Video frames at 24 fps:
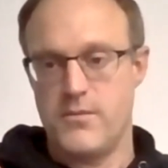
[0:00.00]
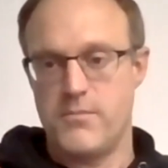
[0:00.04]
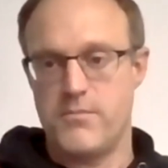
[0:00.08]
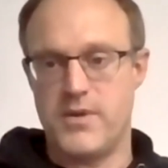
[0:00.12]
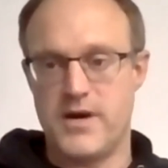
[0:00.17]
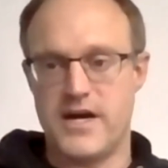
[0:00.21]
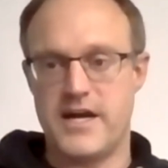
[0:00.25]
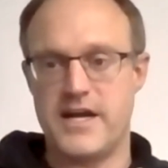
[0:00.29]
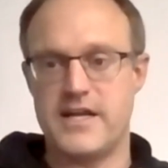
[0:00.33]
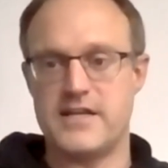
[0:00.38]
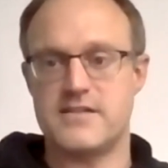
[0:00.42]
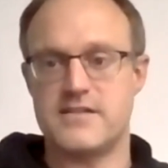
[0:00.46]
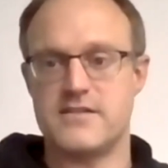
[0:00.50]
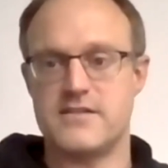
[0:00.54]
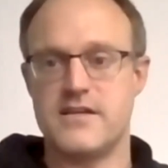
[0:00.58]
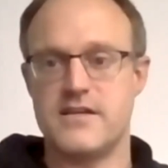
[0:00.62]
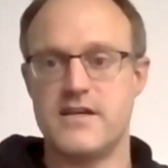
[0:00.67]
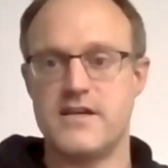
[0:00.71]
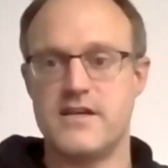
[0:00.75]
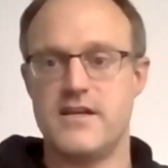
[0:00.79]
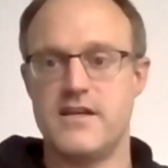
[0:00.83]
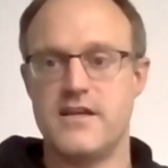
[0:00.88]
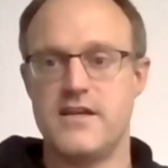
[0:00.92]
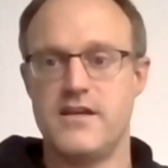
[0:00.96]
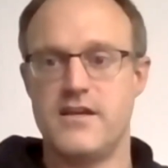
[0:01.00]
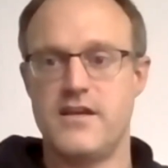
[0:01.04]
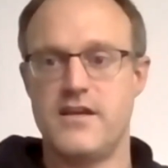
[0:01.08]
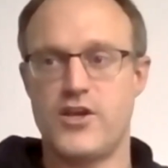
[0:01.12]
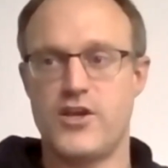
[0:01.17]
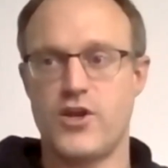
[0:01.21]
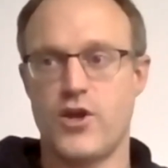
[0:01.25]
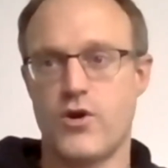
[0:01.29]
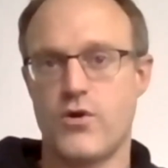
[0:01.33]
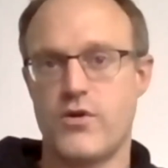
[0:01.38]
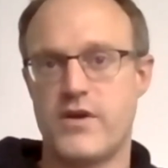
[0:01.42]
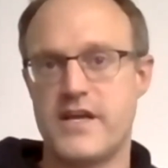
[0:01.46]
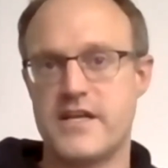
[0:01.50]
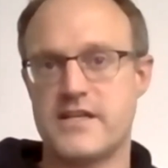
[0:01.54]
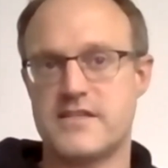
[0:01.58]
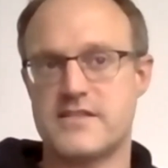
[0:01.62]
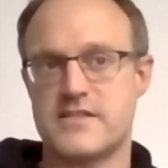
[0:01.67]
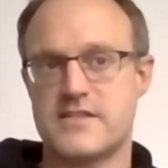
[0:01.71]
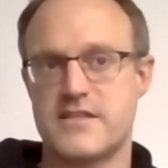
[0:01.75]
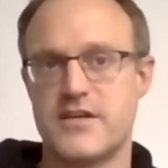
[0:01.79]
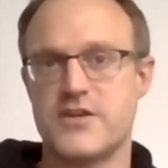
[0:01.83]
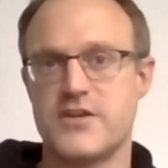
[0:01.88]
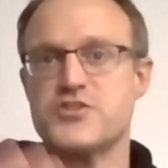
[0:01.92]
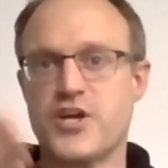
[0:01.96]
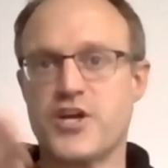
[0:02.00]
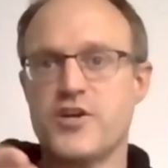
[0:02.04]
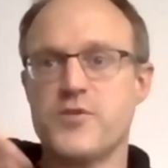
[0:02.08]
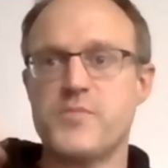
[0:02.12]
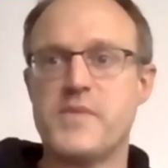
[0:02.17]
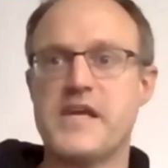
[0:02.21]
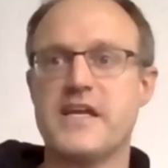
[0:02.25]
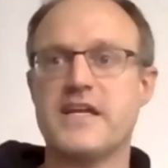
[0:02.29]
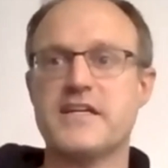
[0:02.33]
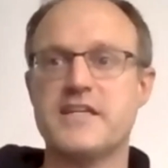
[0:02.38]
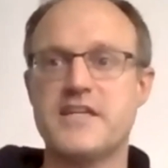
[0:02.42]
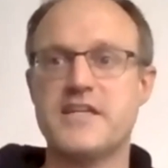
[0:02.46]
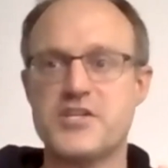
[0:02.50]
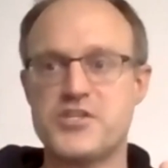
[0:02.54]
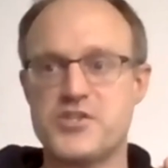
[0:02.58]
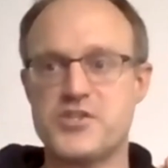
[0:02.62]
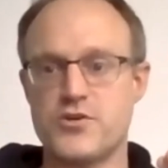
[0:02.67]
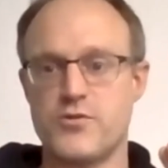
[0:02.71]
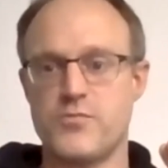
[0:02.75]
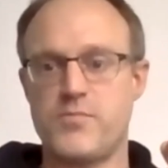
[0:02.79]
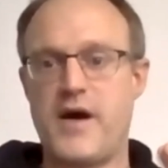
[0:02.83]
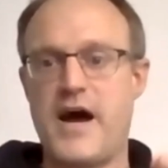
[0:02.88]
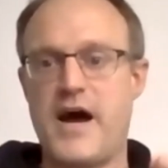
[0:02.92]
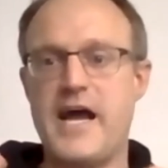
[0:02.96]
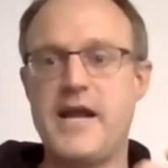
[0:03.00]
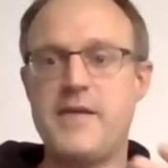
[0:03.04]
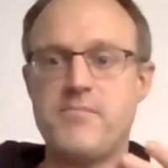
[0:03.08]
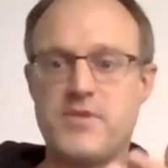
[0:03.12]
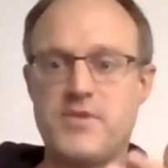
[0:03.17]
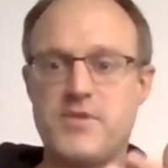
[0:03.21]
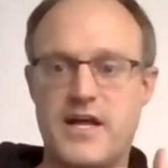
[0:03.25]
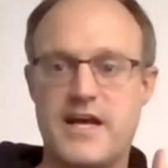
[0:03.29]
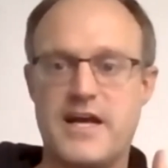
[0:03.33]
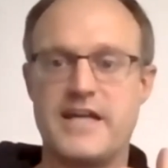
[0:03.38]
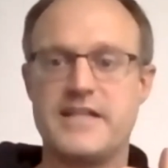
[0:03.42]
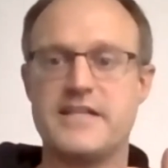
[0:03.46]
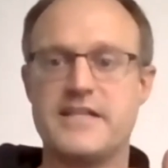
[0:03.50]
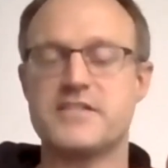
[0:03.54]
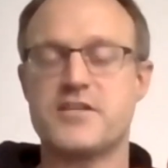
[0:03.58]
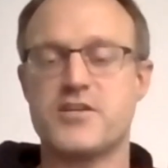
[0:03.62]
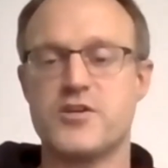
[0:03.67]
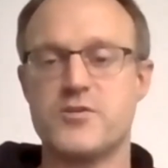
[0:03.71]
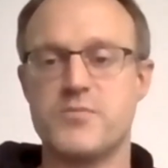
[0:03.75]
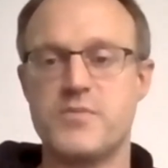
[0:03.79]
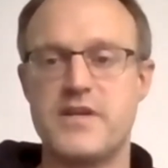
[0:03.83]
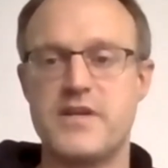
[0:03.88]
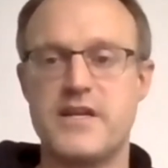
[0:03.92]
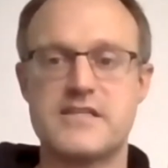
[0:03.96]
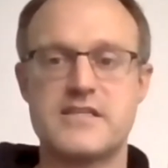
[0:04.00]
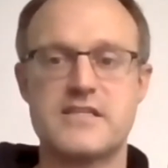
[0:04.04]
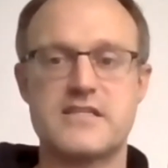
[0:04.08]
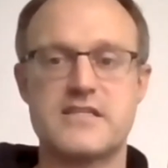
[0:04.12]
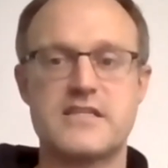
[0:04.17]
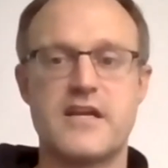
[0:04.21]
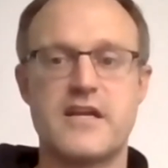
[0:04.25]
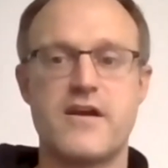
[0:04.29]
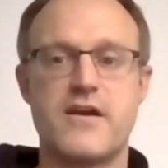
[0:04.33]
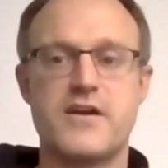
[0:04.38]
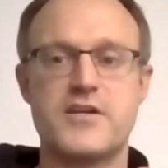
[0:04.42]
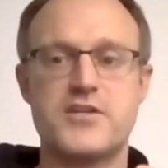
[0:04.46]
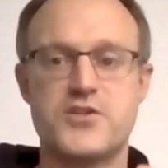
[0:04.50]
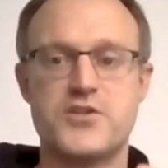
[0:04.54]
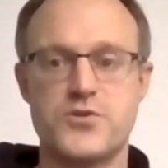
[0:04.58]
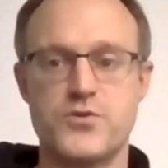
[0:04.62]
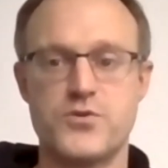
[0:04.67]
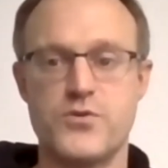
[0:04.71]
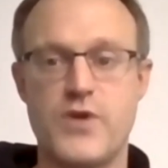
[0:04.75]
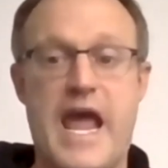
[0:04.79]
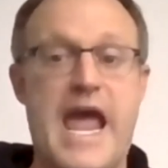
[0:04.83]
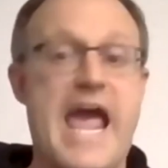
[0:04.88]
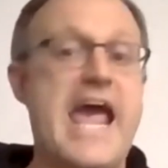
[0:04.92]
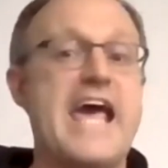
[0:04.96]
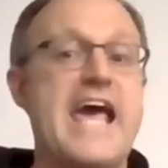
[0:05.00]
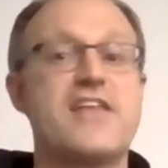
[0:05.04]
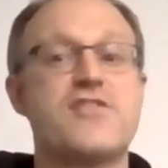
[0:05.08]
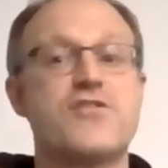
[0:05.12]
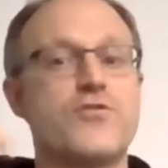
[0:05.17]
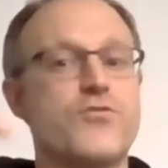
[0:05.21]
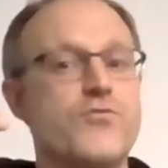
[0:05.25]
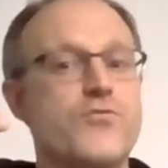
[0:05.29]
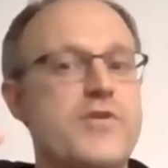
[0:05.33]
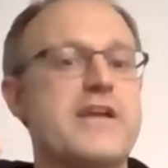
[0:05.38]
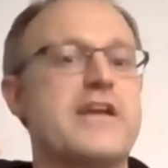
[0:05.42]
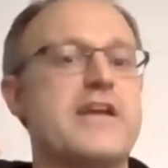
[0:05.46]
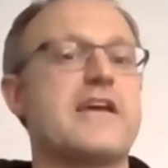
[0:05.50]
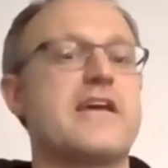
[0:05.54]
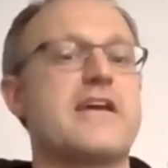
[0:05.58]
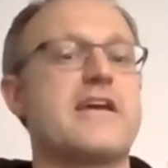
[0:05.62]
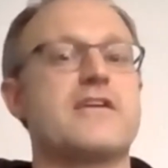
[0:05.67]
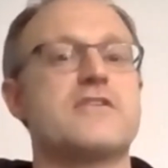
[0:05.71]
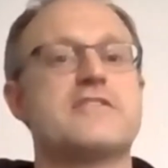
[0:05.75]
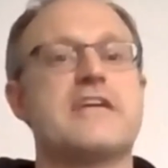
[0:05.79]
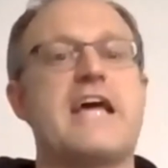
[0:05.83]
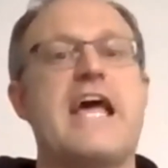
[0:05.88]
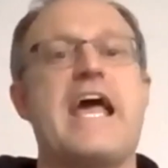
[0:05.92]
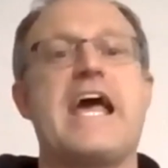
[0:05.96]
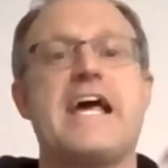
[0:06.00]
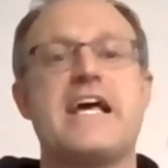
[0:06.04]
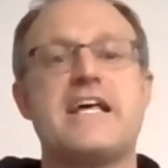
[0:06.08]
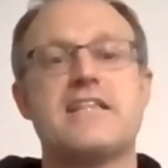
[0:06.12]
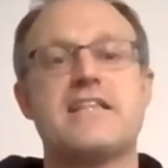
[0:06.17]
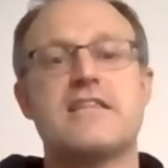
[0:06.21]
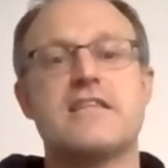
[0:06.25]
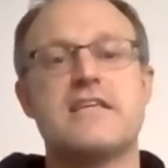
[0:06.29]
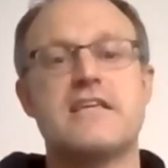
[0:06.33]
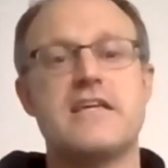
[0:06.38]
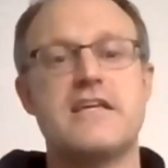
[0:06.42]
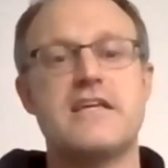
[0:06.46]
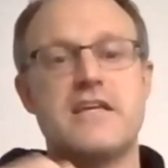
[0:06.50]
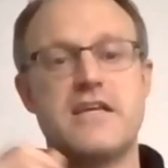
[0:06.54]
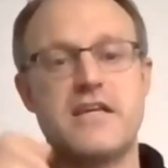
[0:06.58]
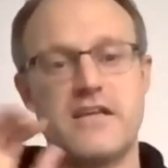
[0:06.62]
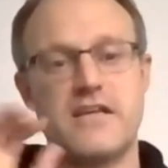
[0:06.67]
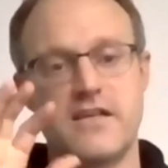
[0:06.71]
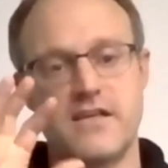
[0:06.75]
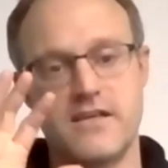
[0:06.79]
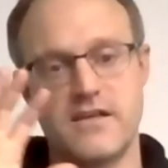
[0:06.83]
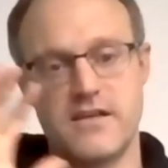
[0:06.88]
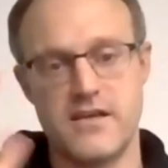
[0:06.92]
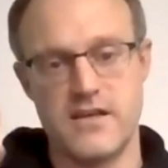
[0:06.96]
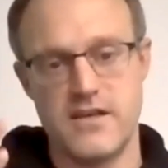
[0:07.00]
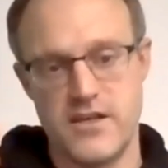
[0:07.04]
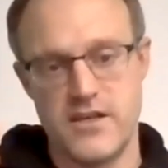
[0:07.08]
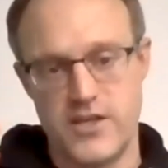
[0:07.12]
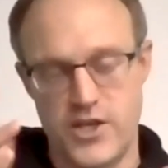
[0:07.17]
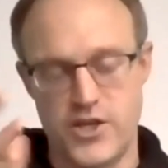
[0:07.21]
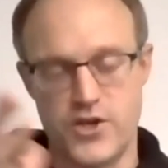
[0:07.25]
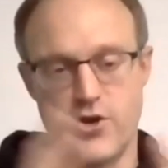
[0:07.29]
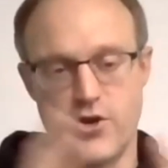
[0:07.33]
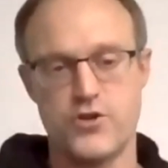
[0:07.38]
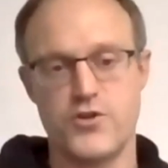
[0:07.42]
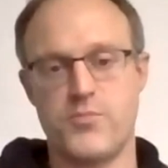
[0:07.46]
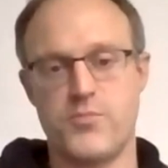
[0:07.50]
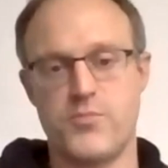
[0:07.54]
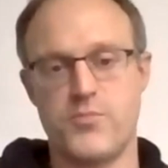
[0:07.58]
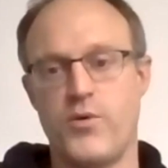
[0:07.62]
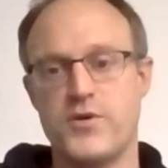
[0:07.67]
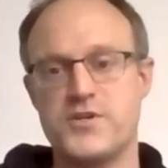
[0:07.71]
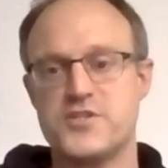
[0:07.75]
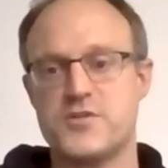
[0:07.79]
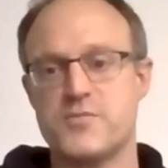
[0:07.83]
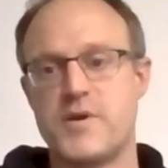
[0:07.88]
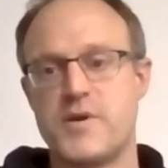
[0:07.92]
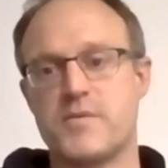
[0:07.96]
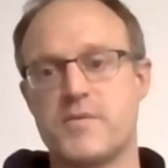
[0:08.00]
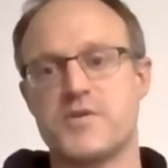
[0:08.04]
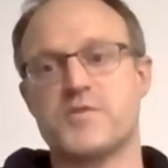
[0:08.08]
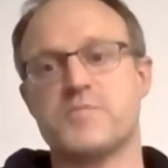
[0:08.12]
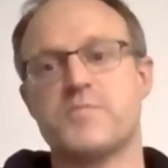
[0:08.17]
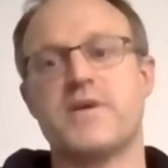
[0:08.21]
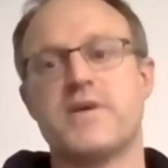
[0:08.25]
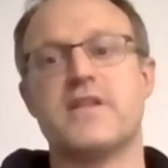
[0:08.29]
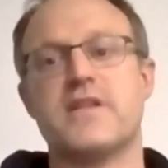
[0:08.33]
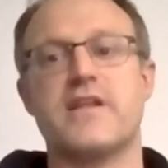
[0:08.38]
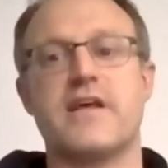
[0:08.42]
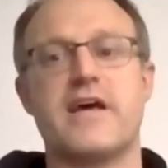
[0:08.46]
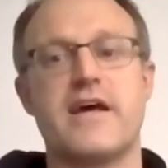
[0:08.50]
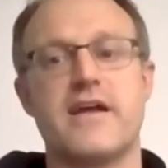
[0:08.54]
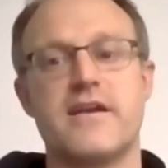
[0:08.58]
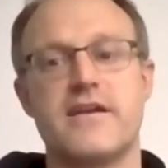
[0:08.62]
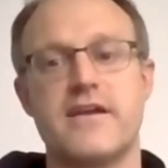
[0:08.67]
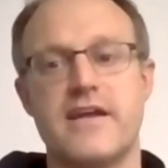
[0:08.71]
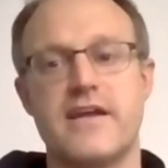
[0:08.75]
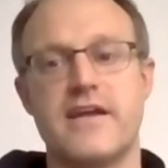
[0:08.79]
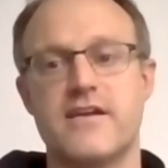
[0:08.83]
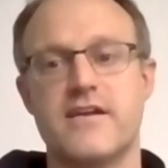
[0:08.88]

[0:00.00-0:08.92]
but there's going to be an additional pipeline that's going to be necessary to add the rigging, to add the the points to be able to spin that.